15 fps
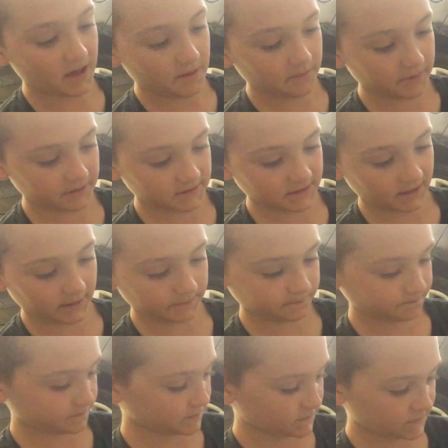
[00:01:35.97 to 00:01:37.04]
But
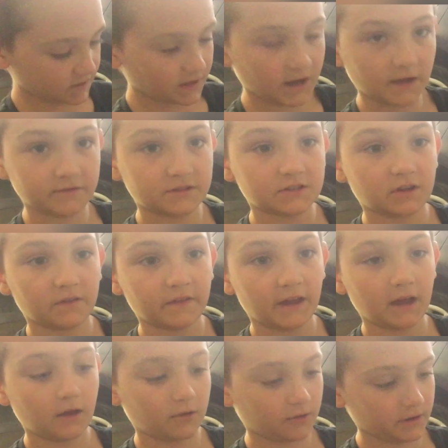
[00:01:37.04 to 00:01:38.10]
so yeah, just got
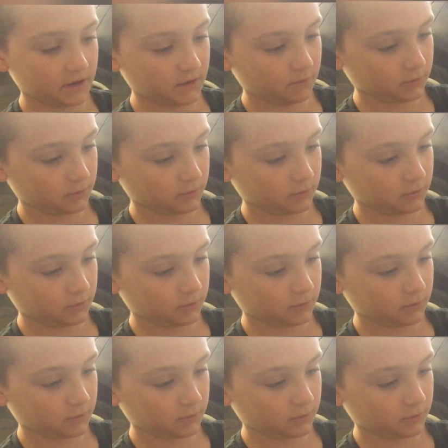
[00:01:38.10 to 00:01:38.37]
that on a